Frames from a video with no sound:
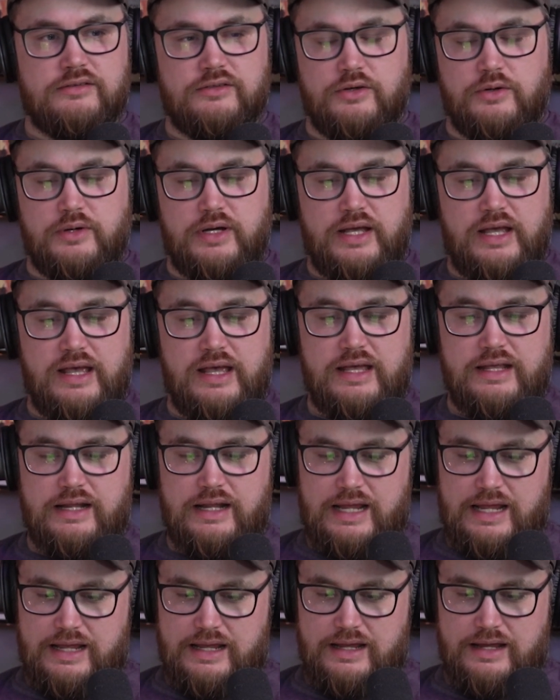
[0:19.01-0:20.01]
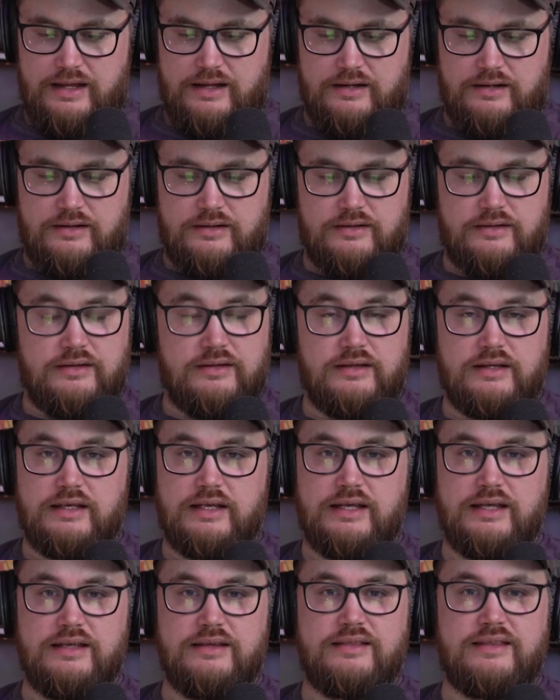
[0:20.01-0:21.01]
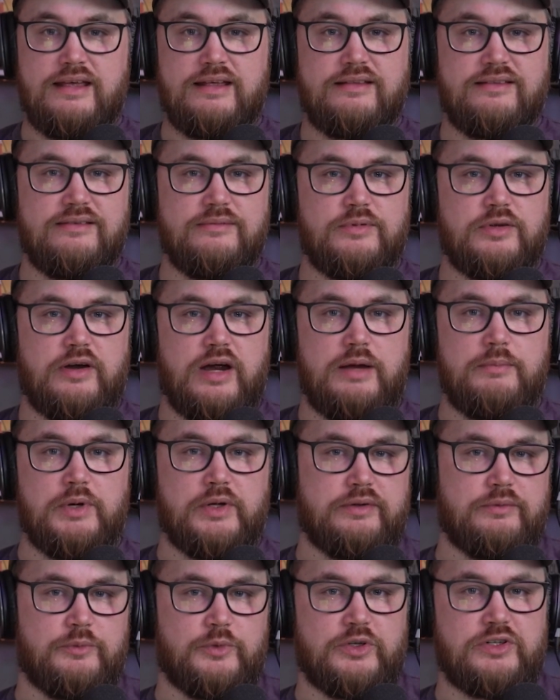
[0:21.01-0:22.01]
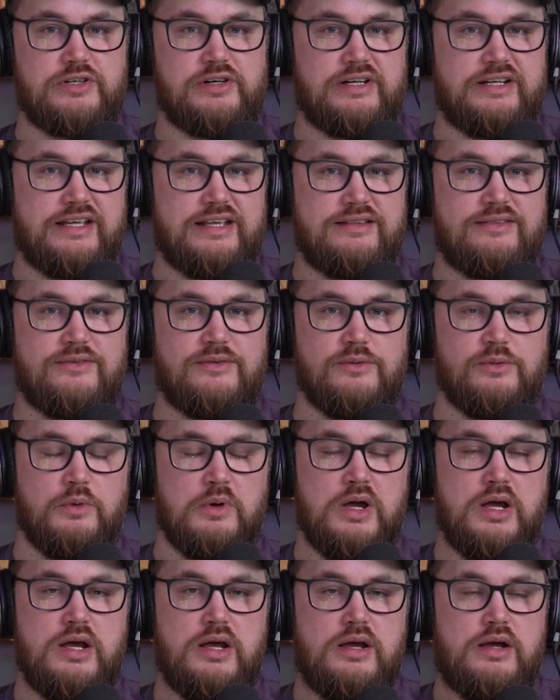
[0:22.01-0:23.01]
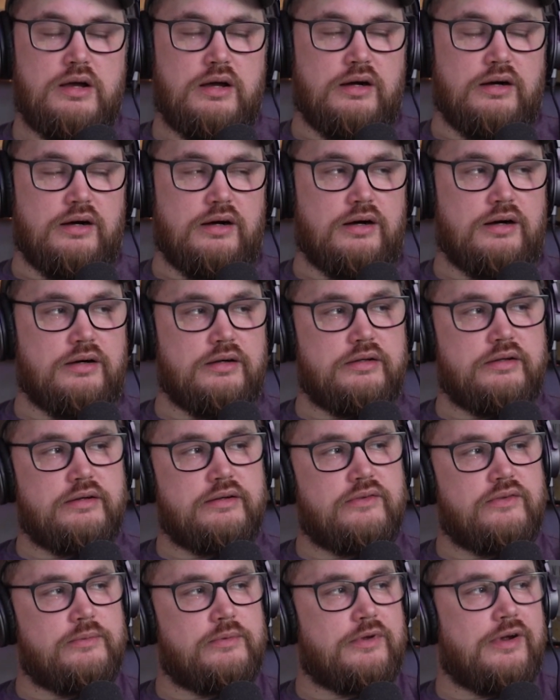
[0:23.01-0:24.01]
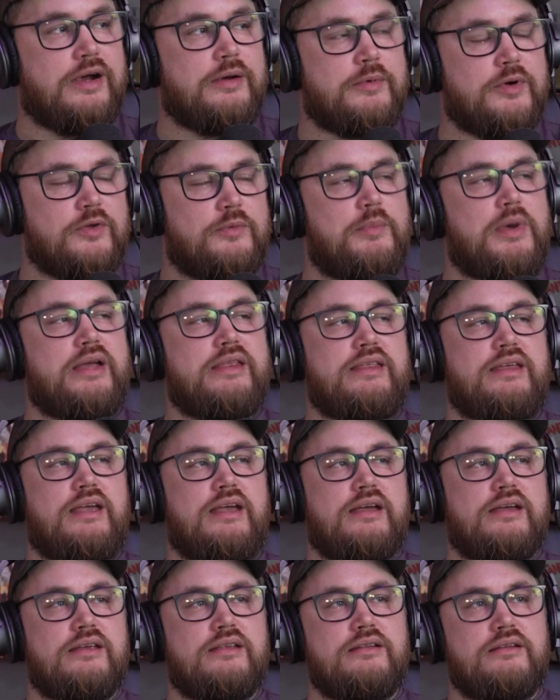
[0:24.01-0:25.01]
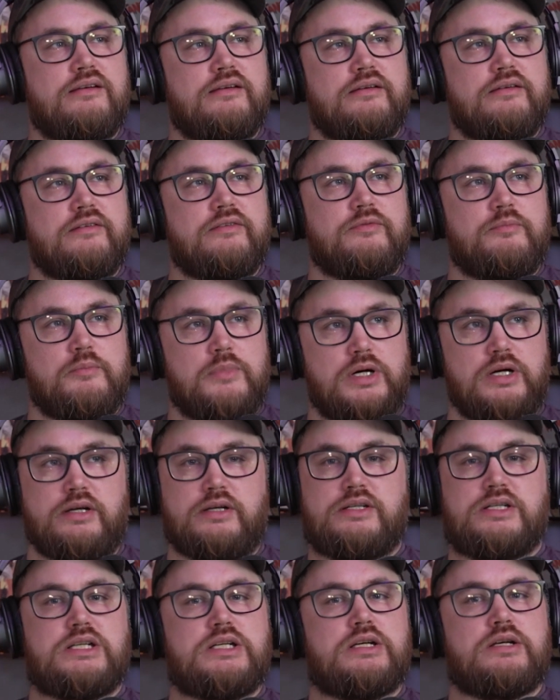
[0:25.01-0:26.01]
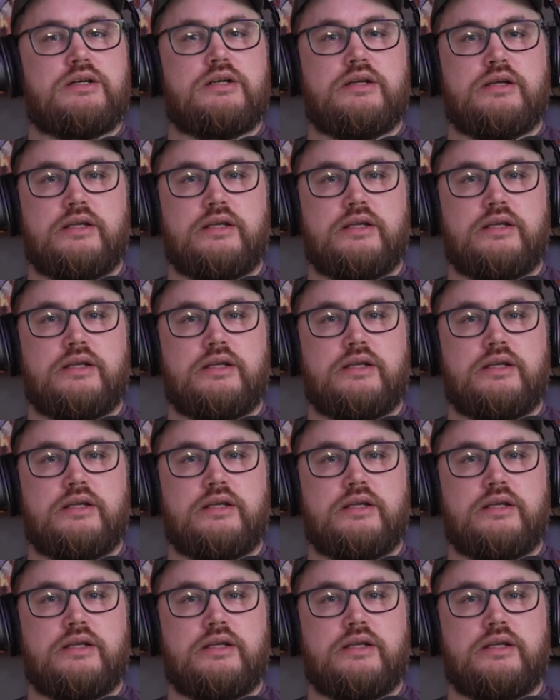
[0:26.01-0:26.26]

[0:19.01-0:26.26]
Go ahead and hit that subscribe button. We're trying to get to 100 subscribers by the end of March.